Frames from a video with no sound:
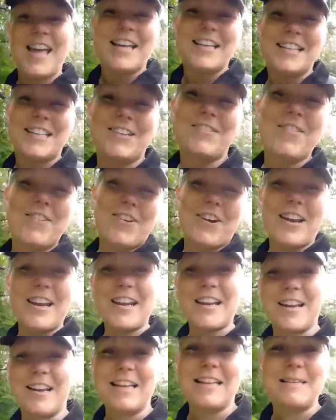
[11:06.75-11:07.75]
So if you've got any
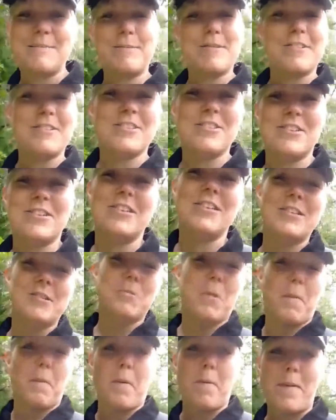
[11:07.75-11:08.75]
collectibles, you can
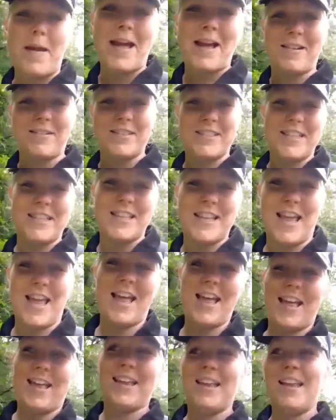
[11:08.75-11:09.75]
swap them out in
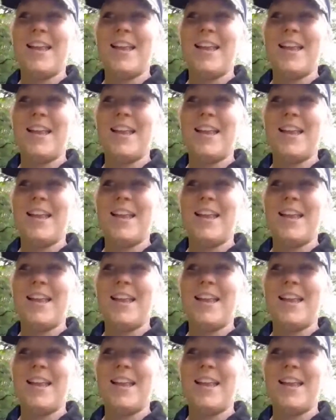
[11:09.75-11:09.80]
there.